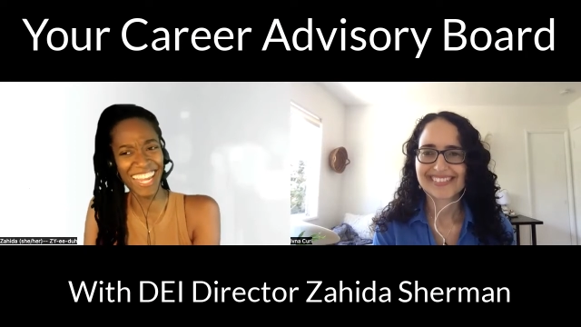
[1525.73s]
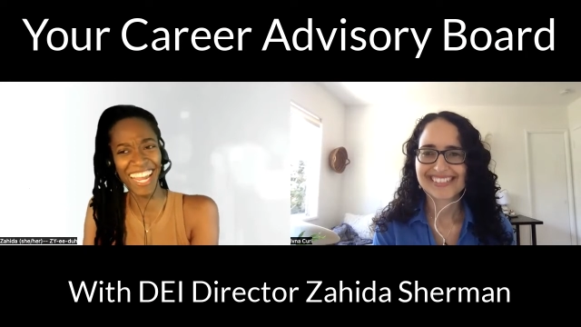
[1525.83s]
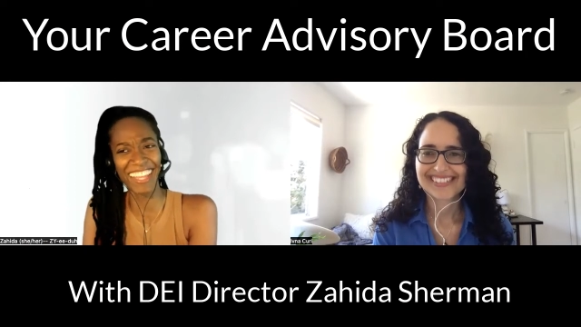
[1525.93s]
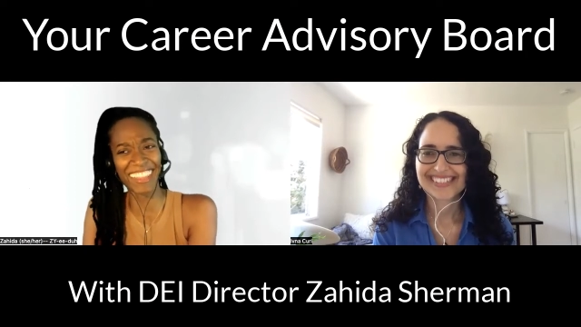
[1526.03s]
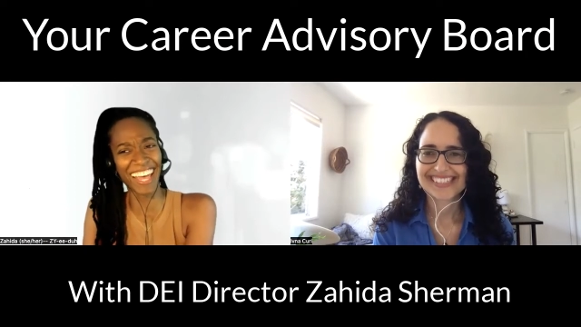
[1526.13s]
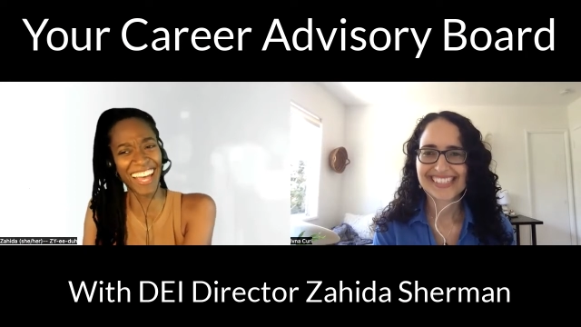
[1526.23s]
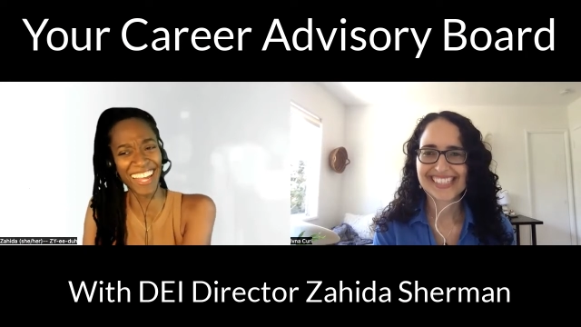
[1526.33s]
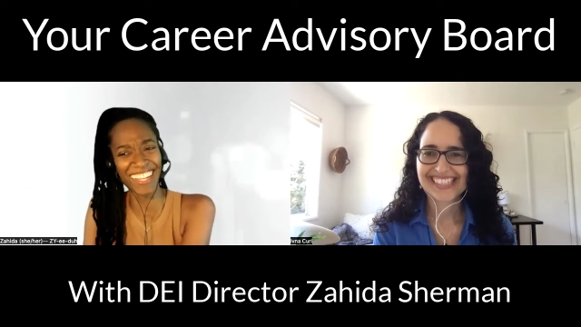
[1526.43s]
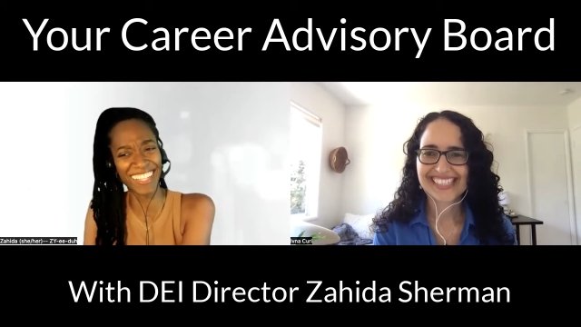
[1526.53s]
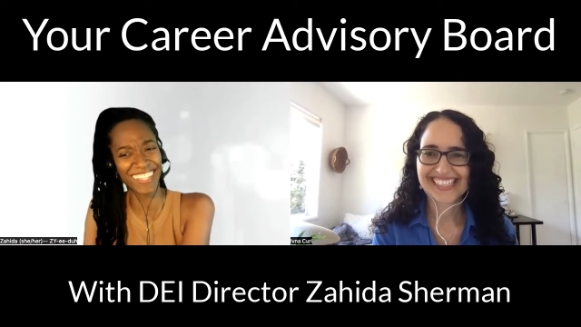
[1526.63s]
Speaker 1: and
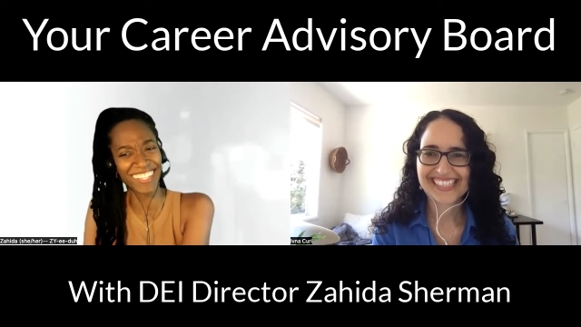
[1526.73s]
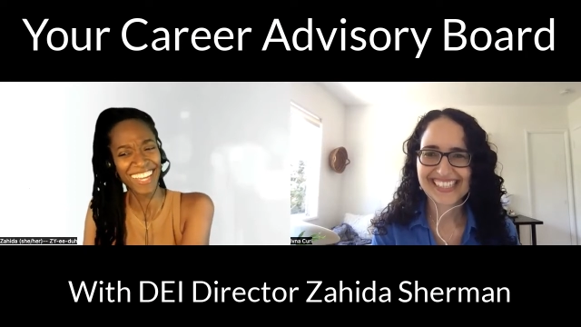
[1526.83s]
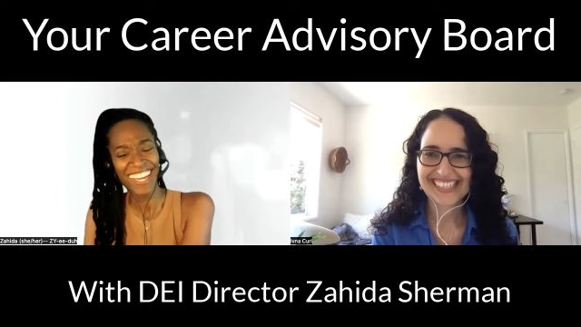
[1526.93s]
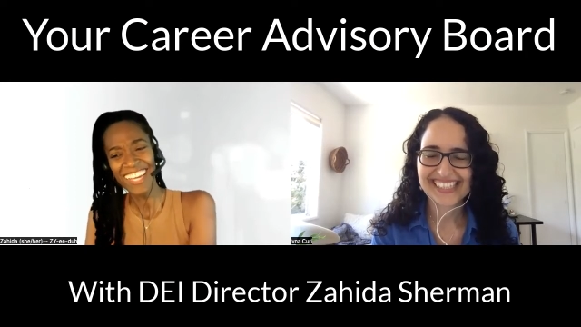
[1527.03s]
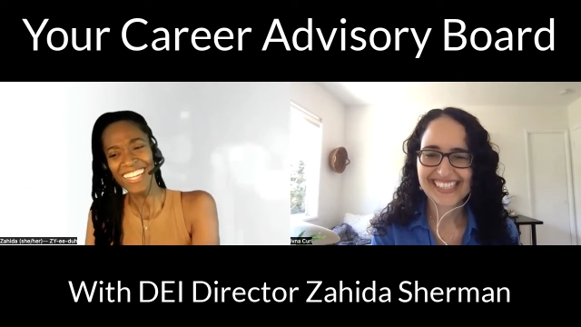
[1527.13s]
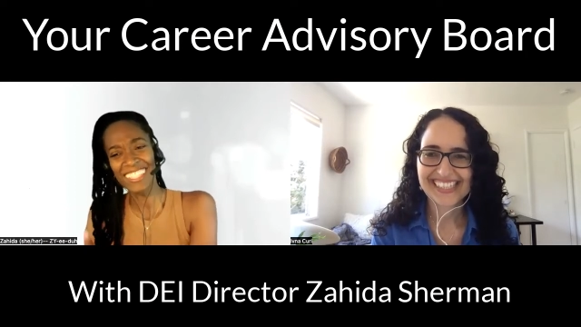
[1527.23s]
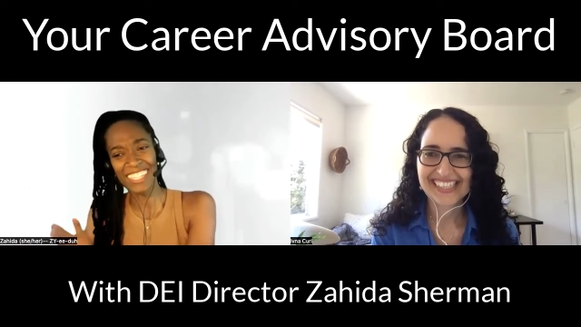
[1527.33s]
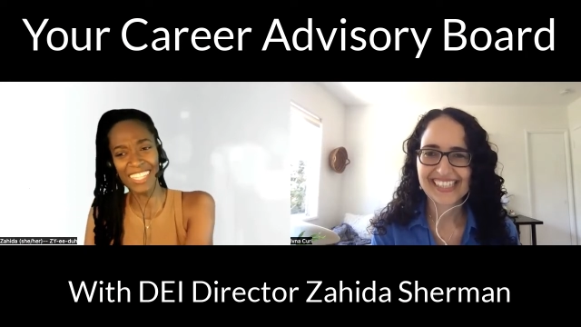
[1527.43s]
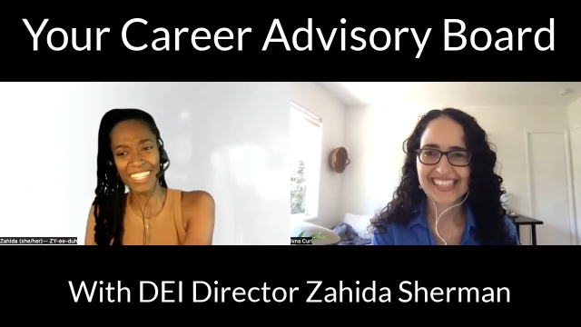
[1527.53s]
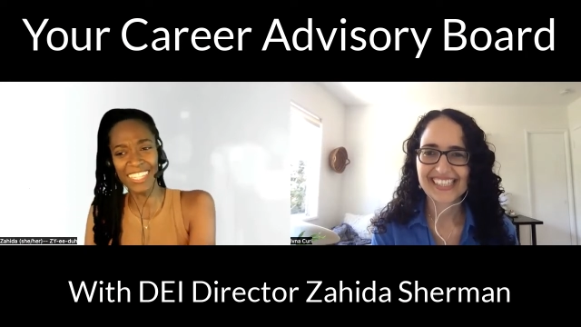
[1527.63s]
like it's
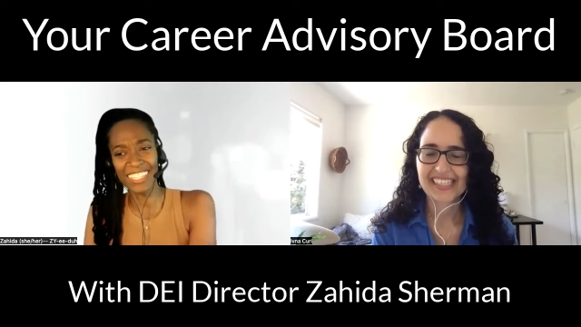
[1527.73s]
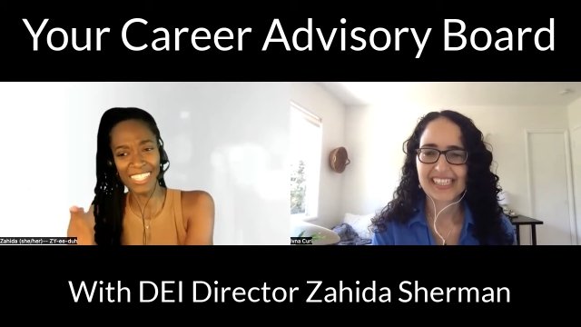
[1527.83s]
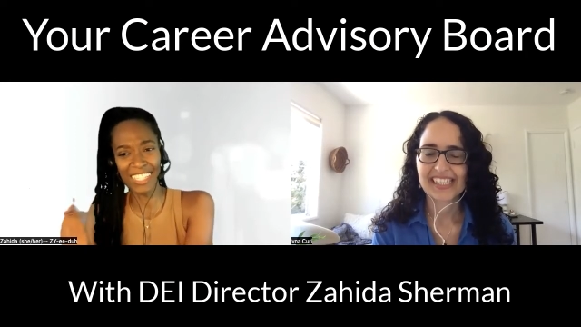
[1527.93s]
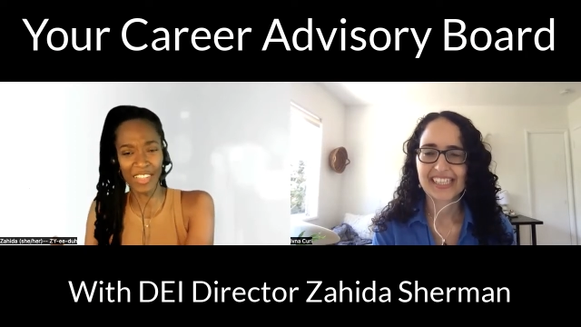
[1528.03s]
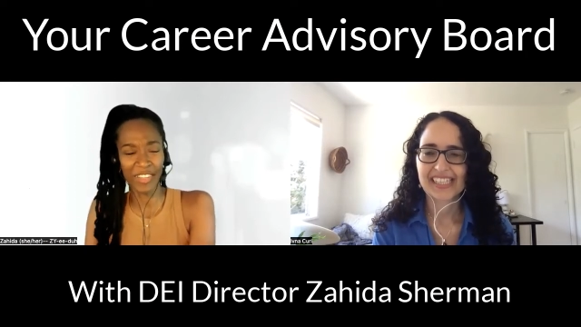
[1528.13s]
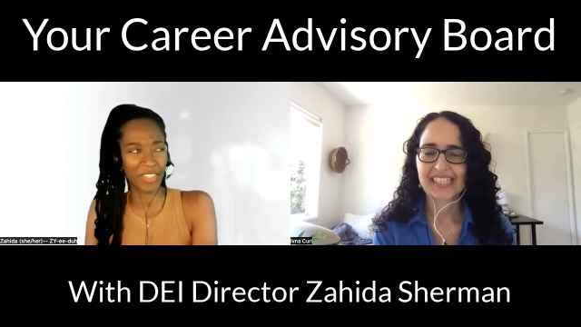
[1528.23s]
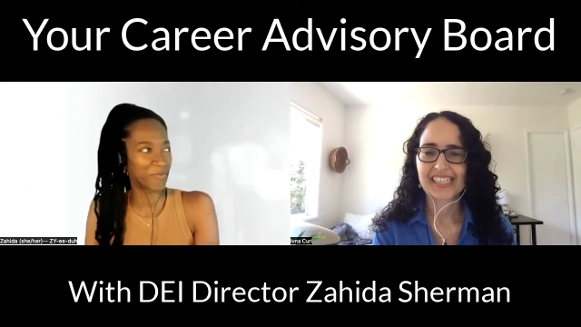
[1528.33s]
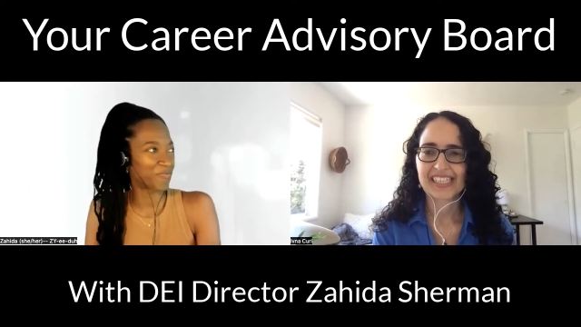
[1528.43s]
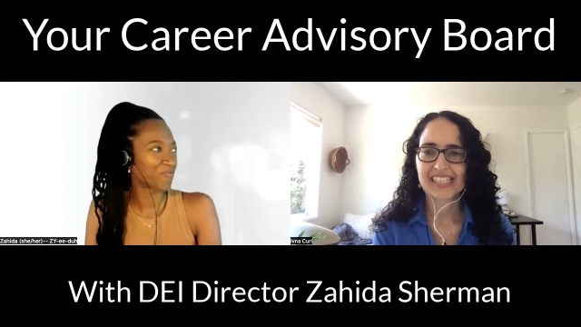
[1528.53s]
in a it's in a